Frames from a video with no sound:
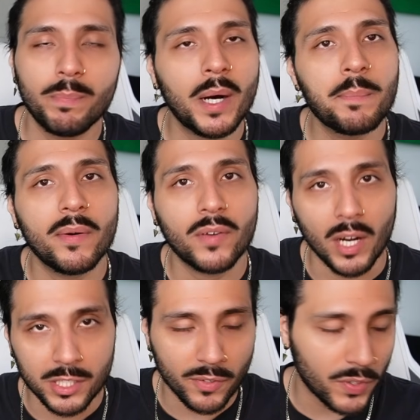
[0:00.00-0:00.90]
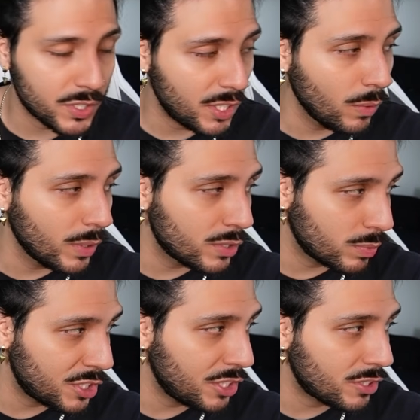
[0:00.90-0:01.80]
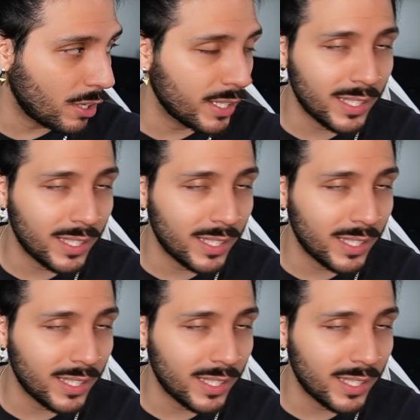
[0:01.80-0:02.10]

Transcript: bump of controversy was when she started